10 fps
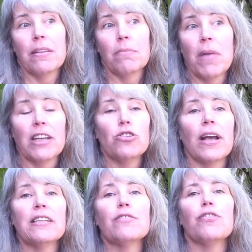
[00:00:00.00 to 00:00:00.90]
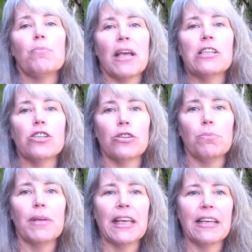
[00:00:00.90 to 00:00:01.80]
my transformational
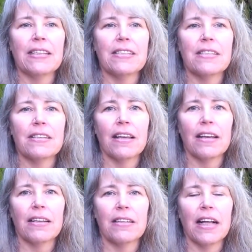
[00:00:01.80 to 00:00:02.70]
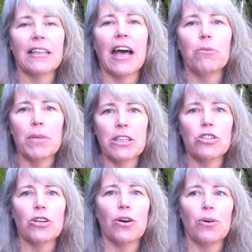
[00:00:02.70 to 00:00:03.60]
piece and allowed me
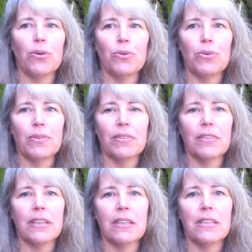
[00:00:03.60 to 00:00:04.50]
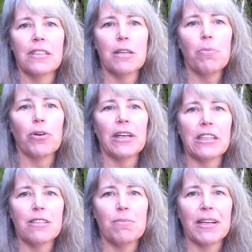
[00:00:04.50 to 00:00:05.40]
to go deeper
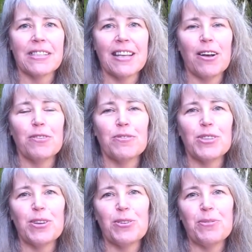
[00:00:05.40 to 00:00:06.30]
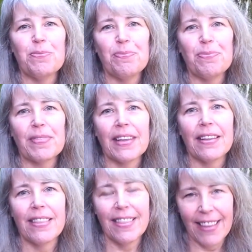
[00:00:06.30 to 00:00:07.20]
into myself. So
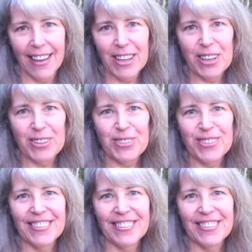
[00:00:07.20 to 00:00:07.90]
thank you.